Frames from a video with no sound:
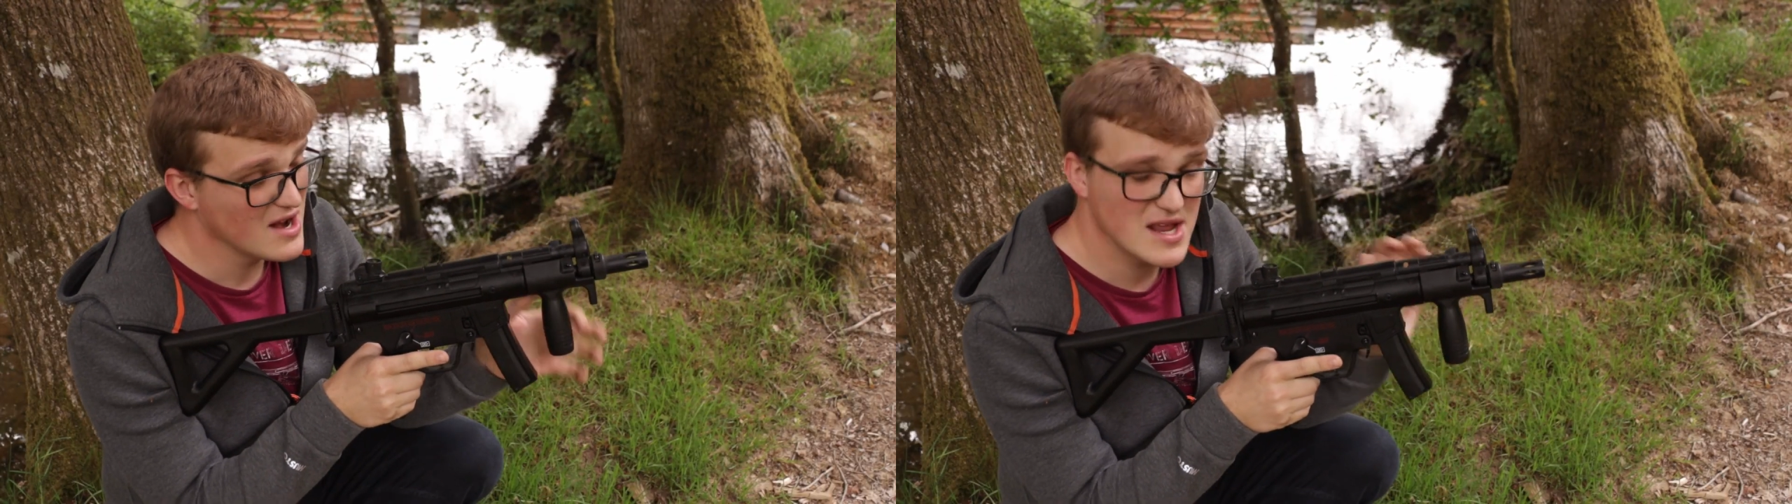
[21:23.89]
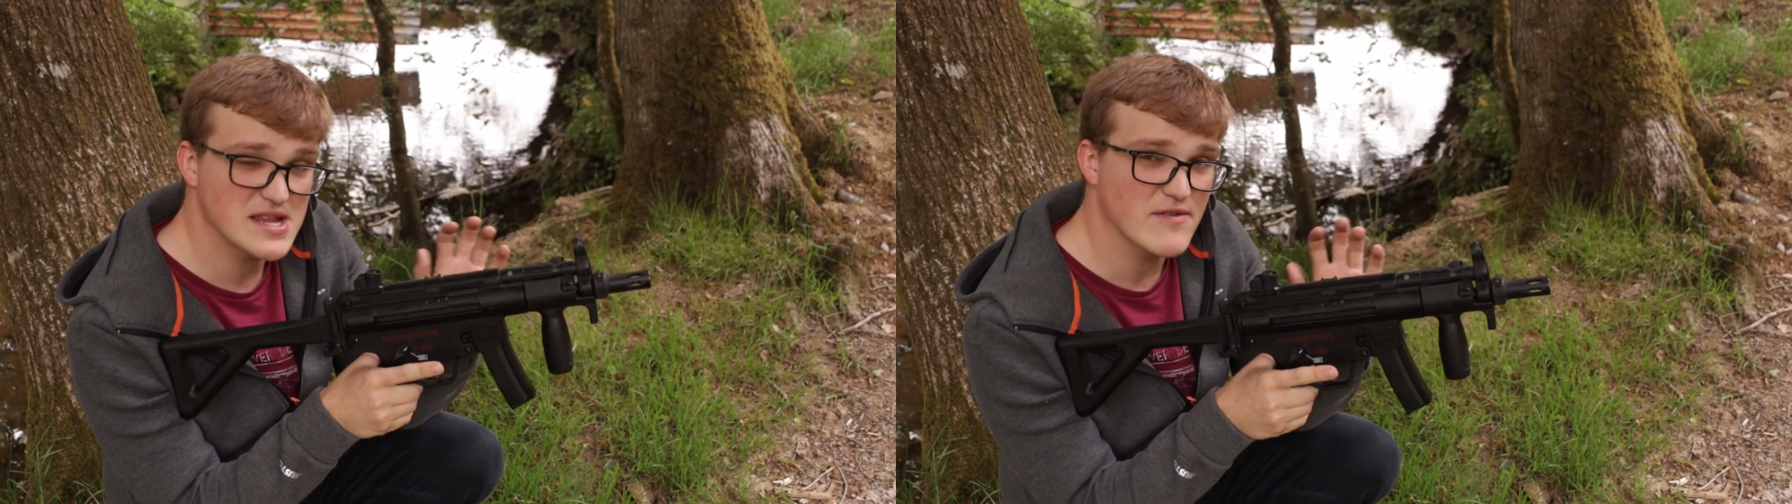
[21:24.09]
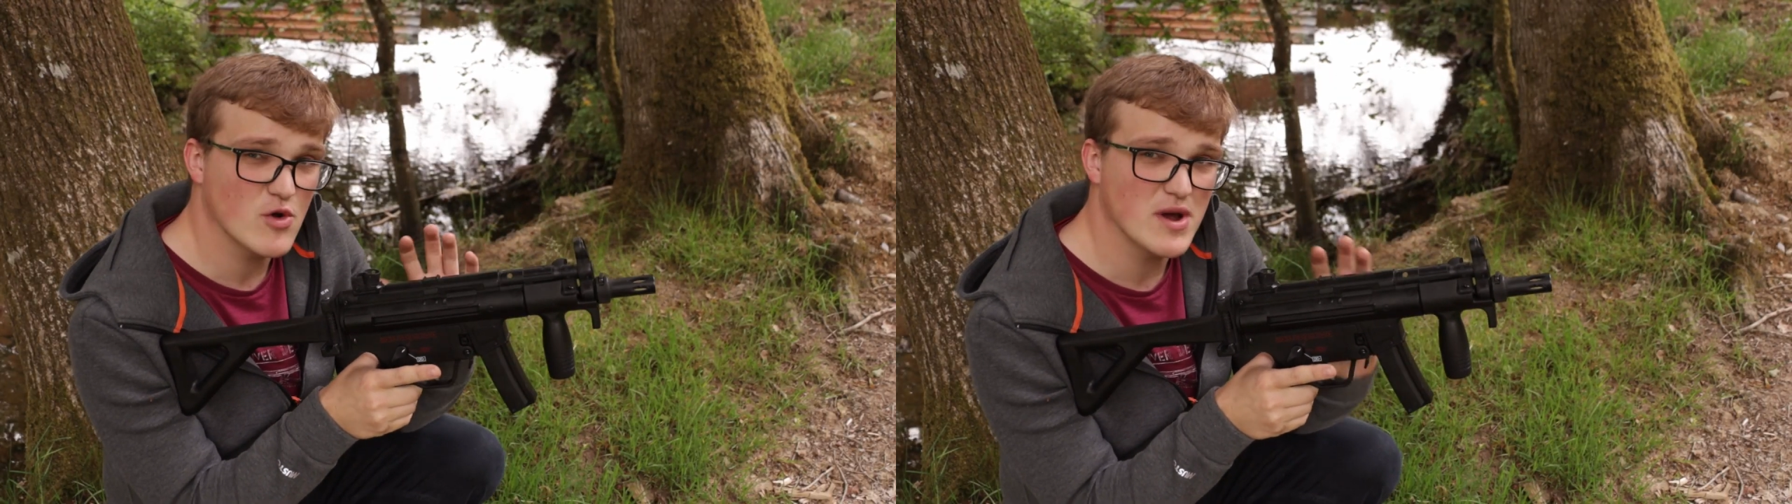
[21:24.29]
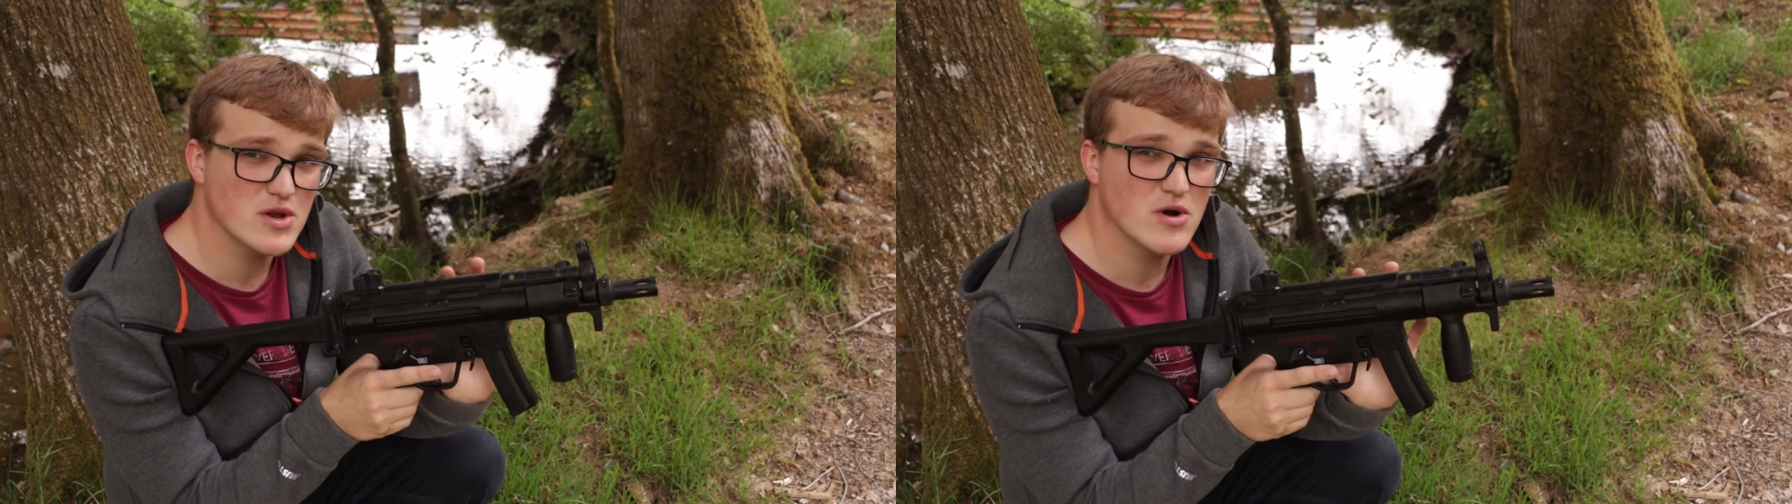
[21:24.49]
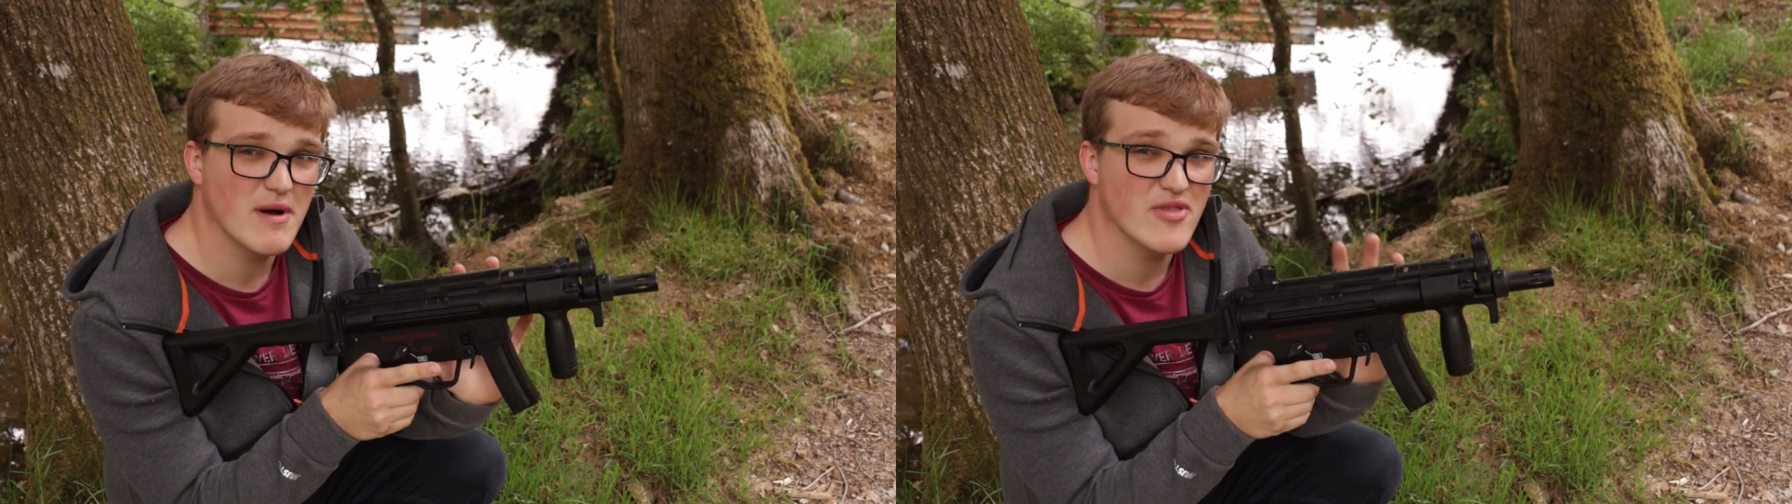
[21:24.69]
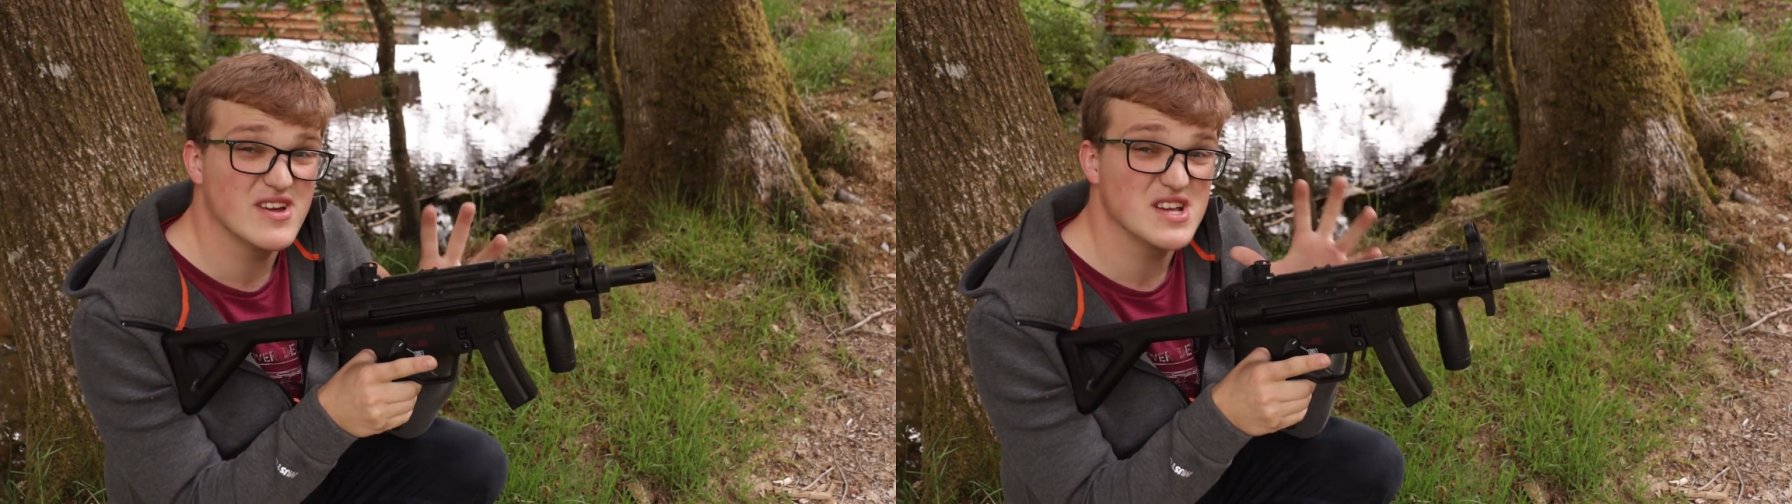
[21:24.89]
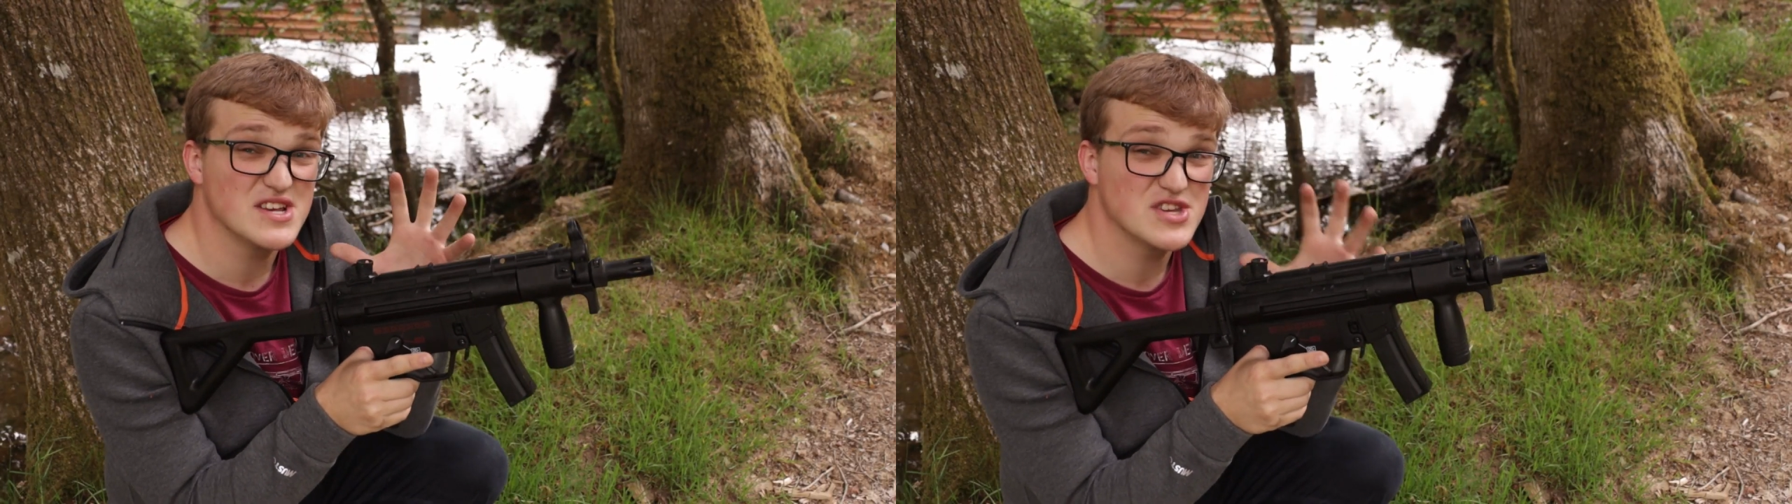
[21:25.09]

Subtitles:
let's have a quick talk about things I